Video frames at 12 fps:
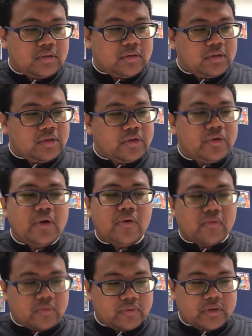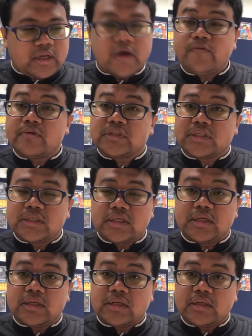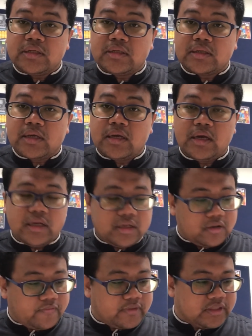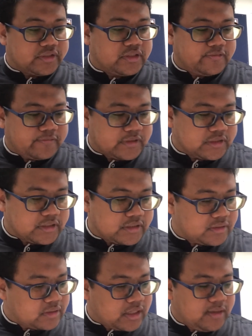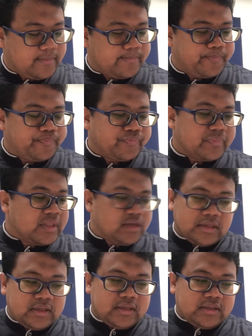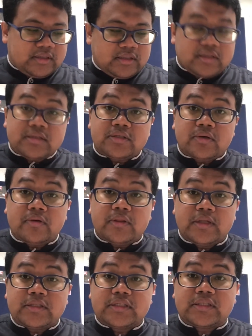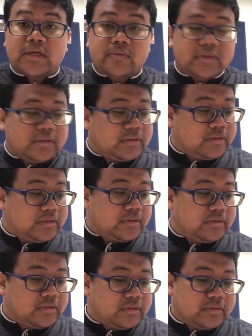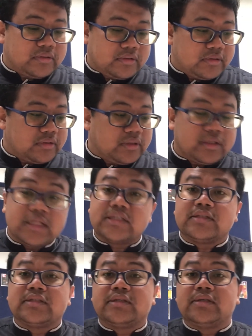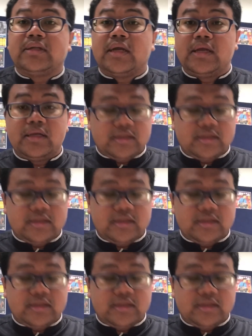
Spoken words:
you know every single kind of these differences. Okay, so that is our lesson today.